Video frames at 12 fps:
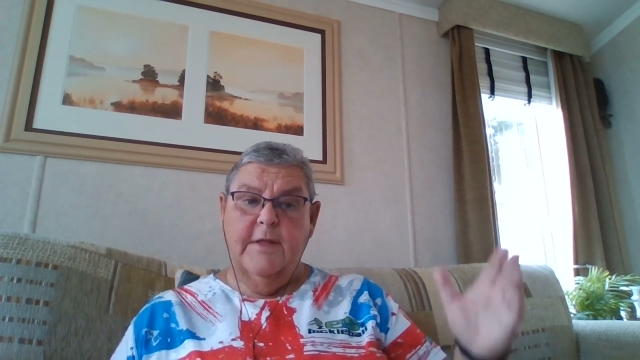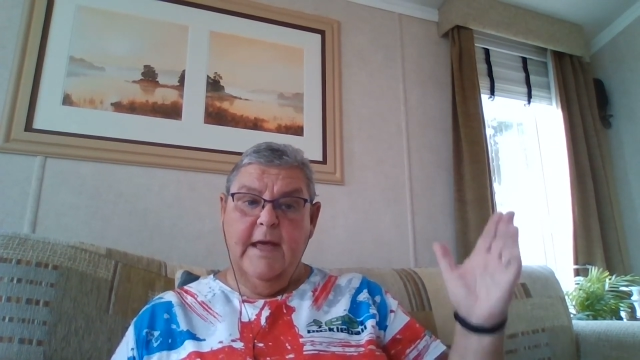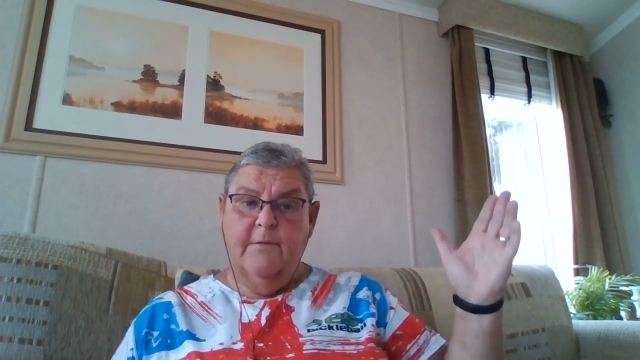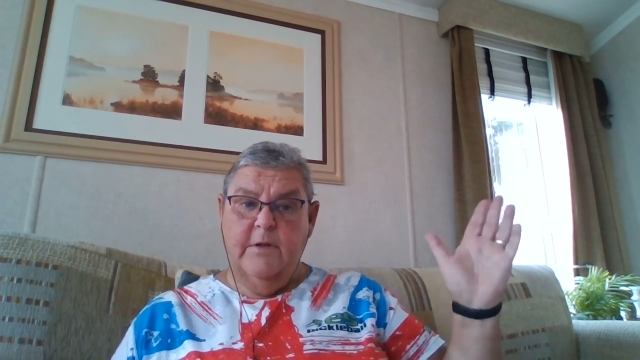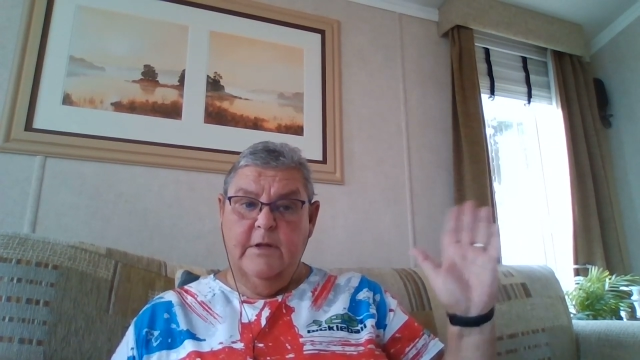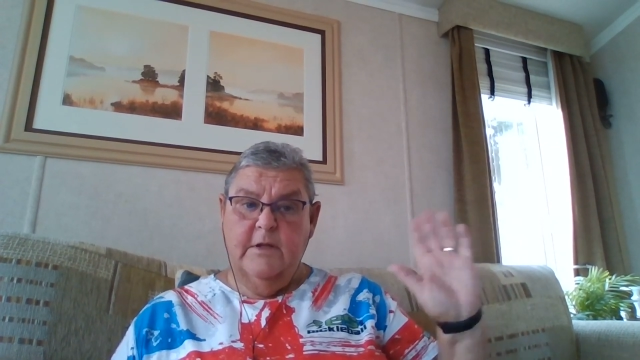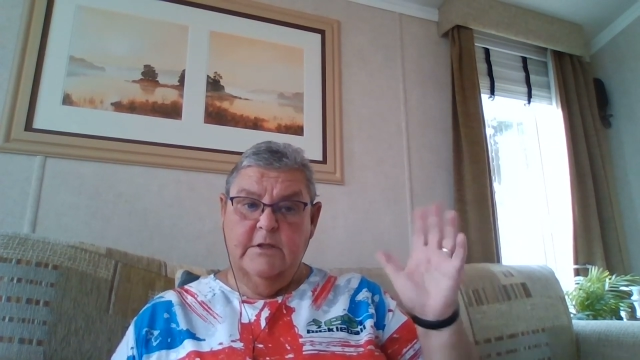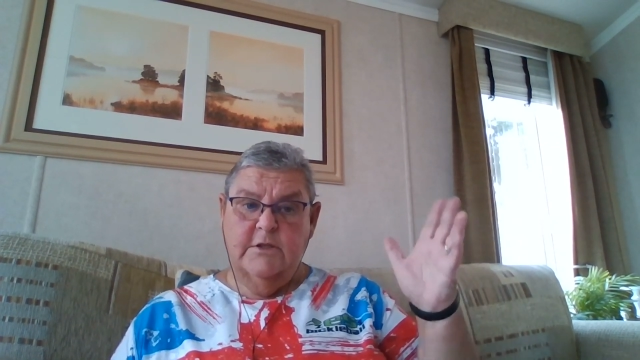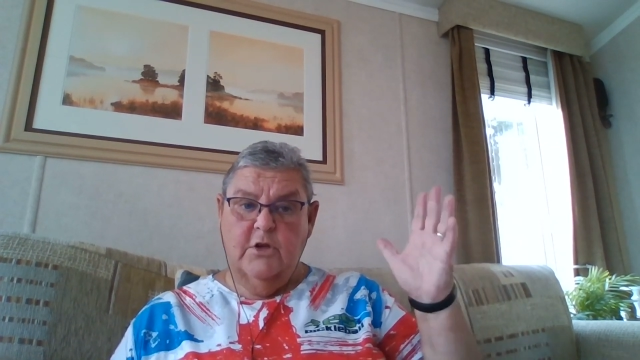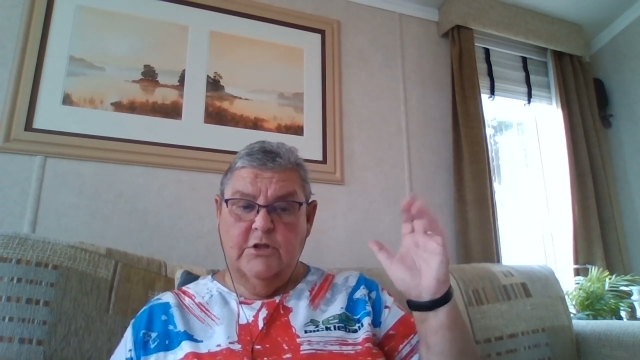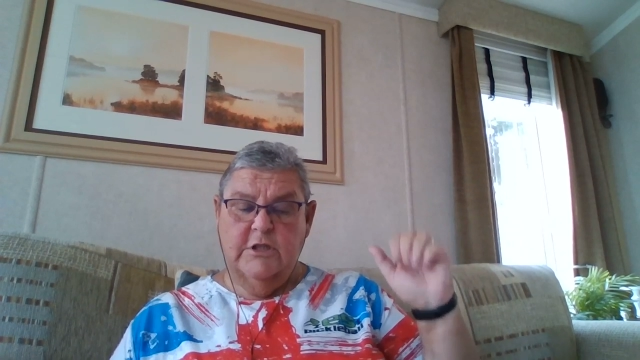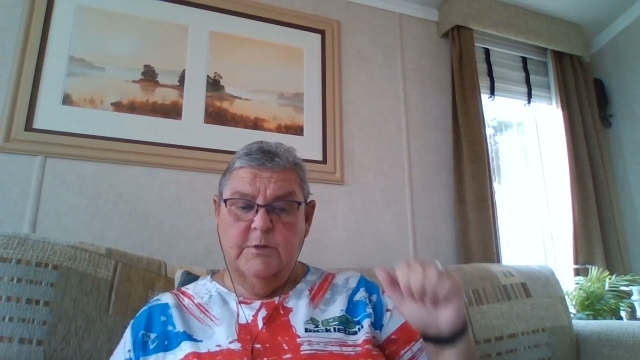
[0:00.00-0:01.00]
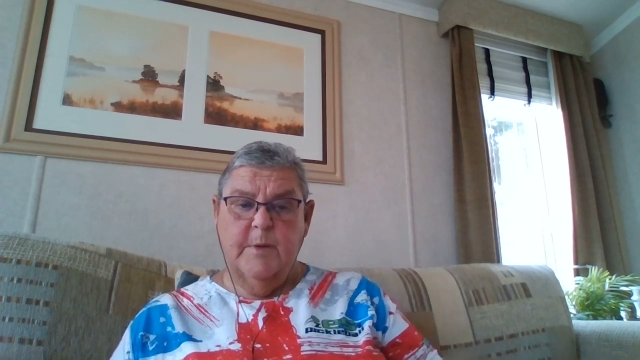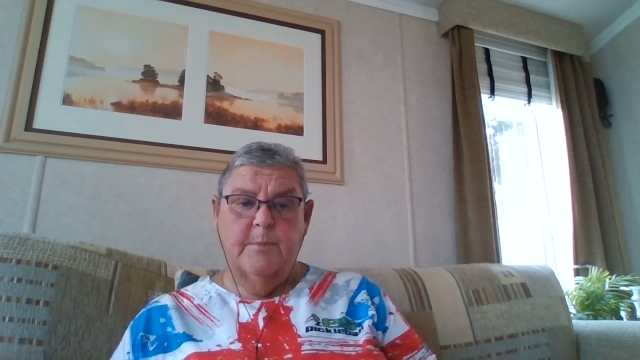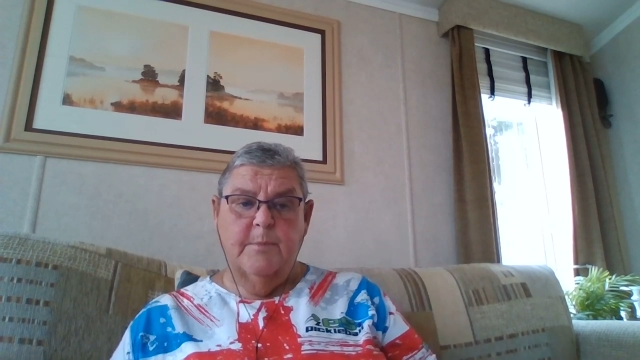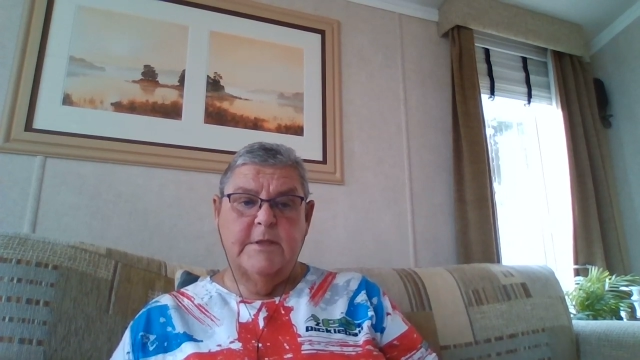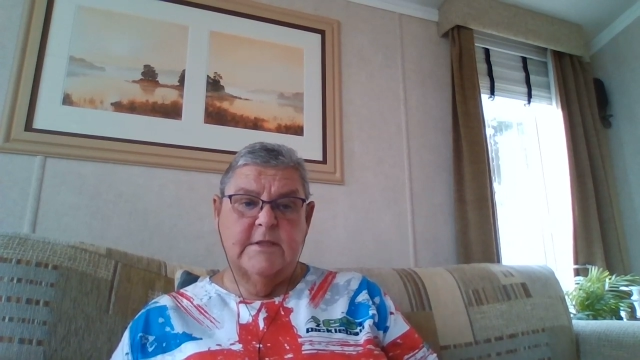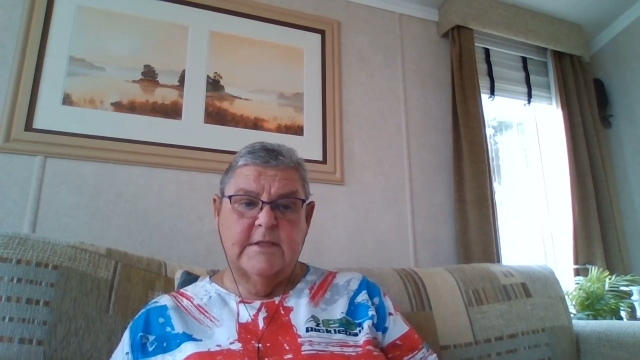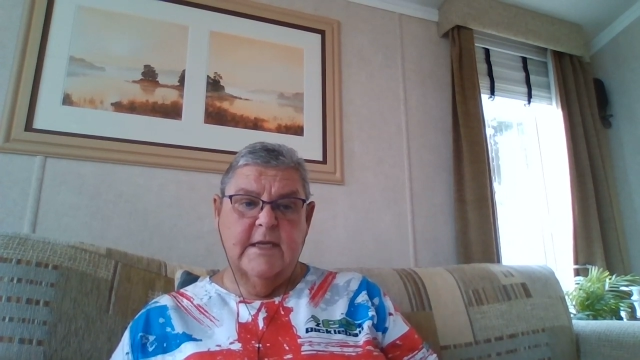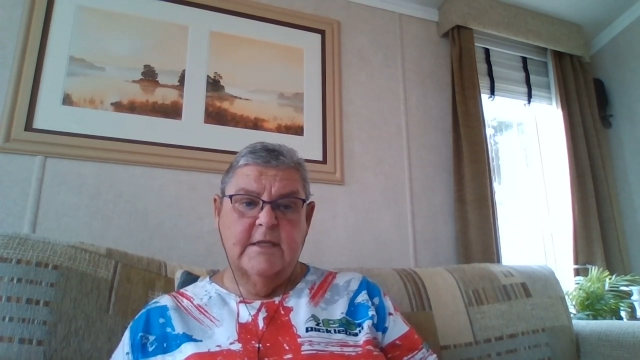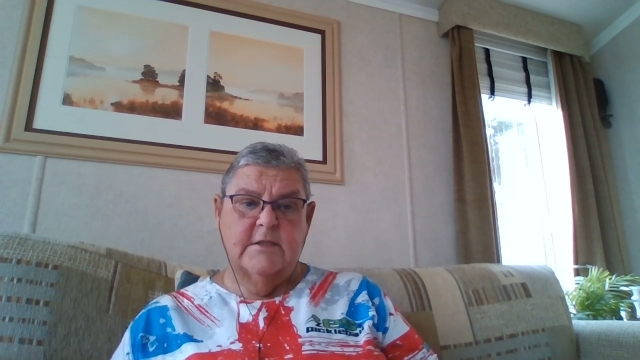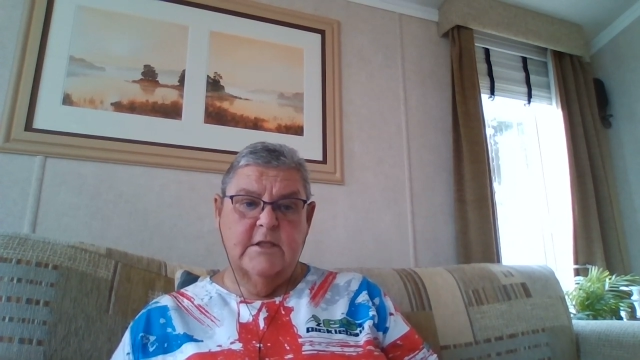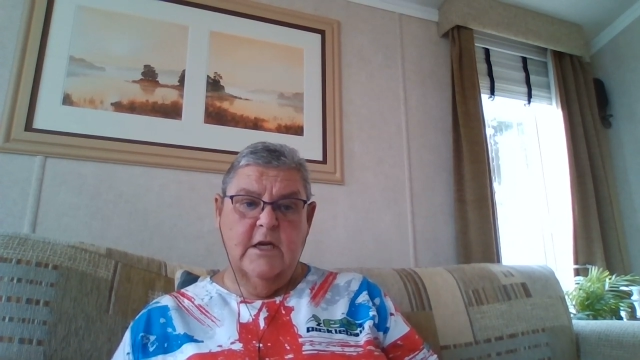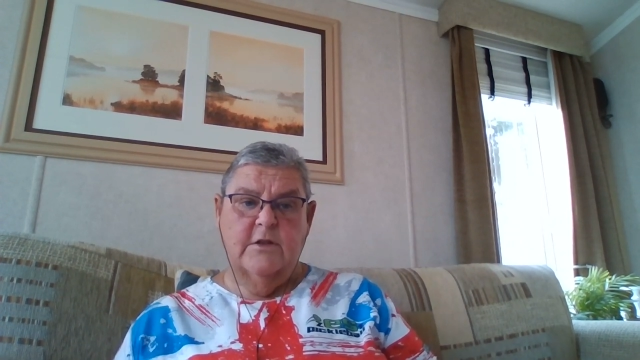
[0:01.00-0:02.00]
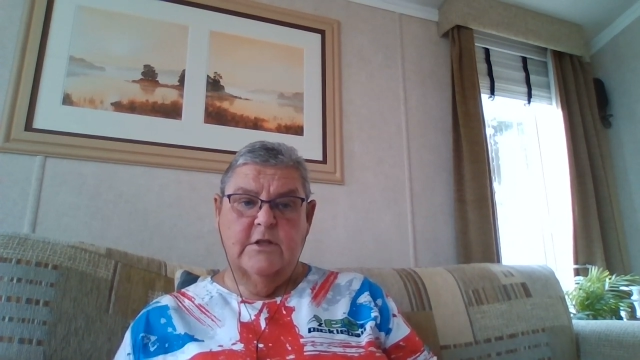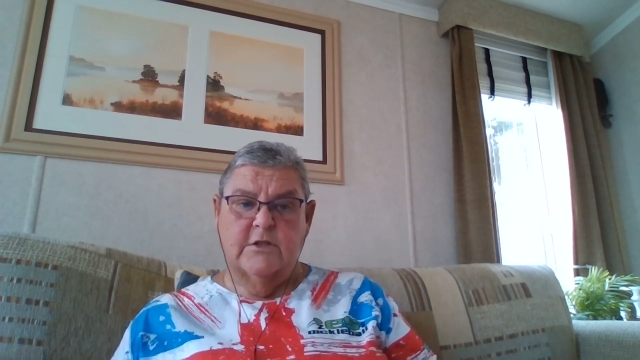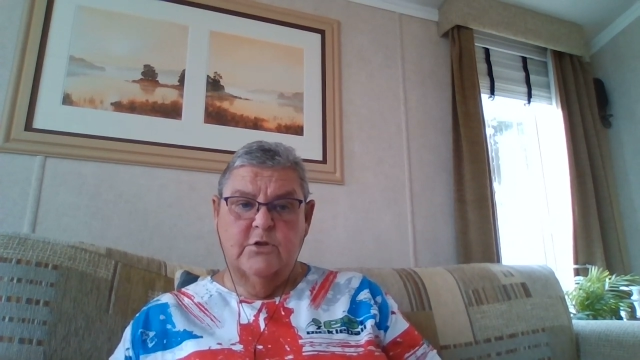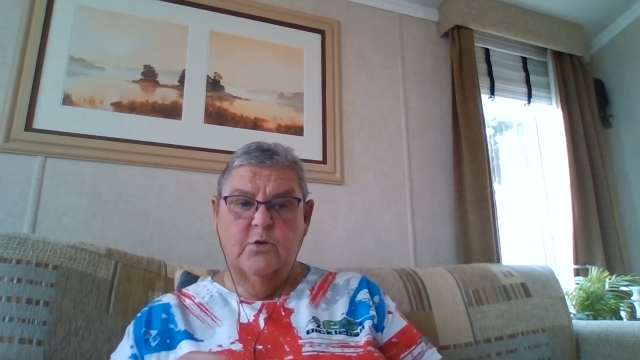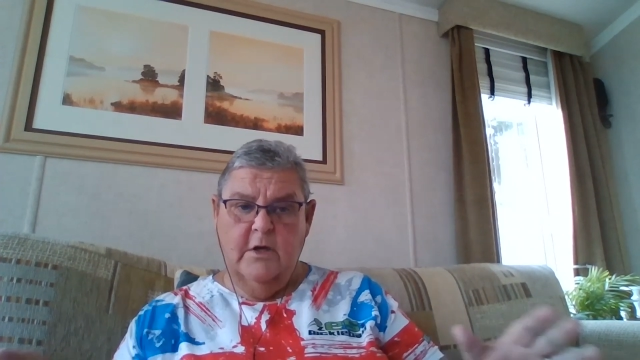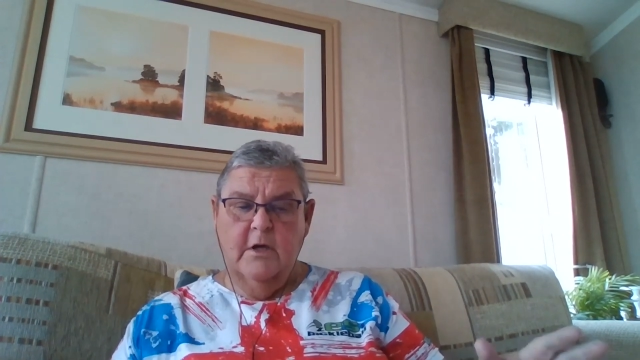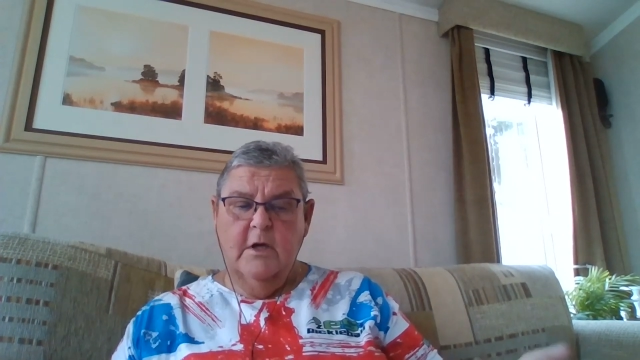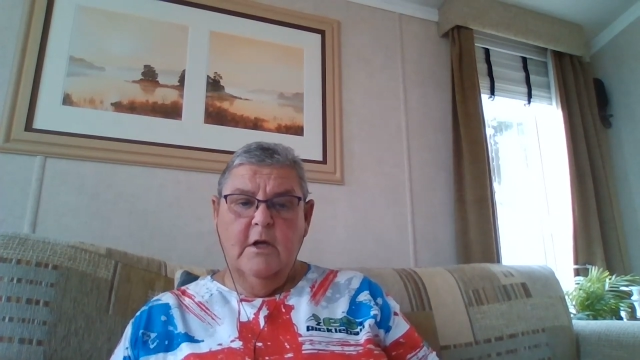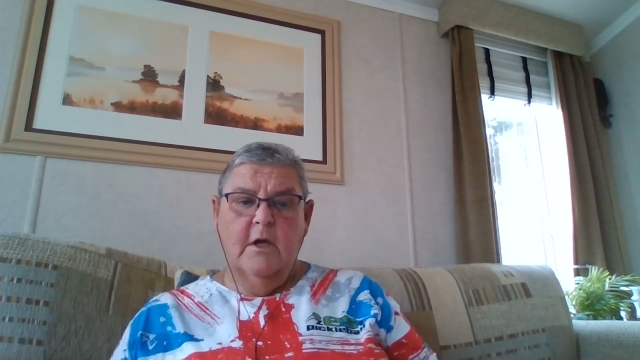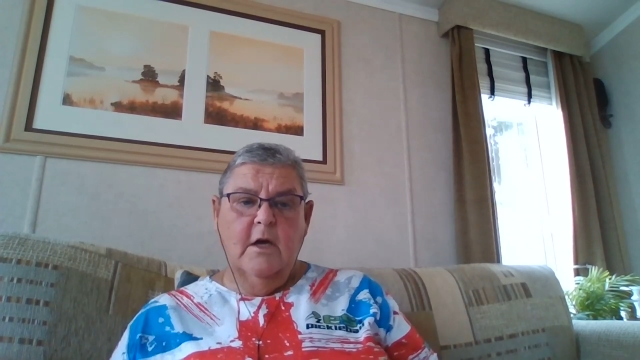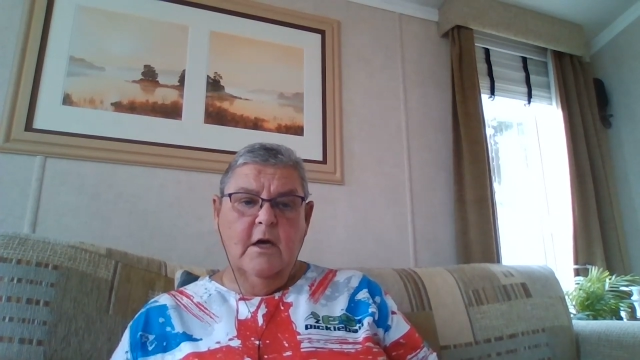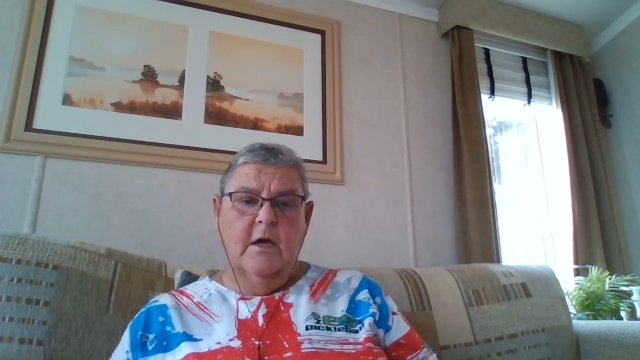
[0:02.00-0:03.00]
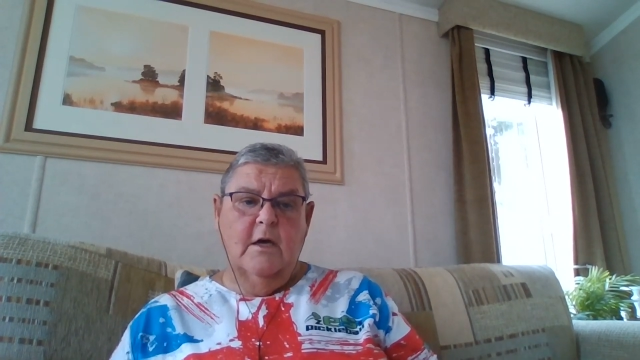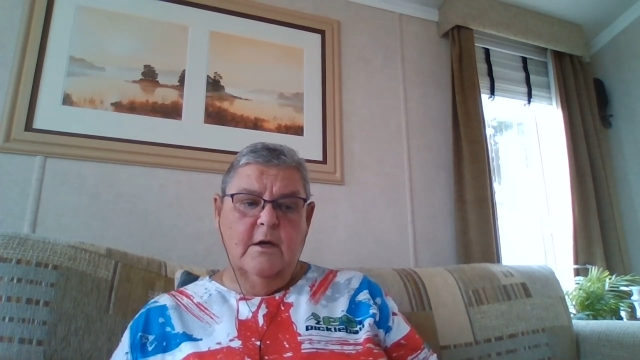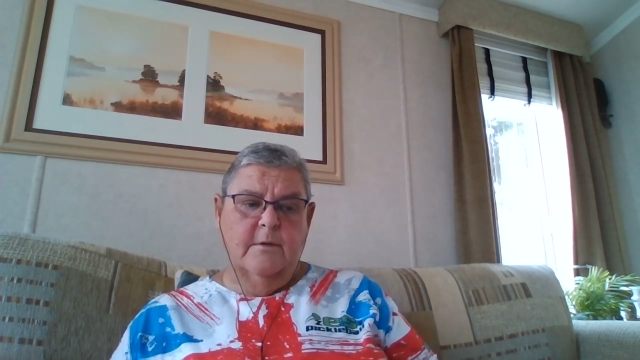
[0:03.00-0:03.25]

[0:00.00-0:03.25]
or they have at the Scottish Badminton Centre, and there's no other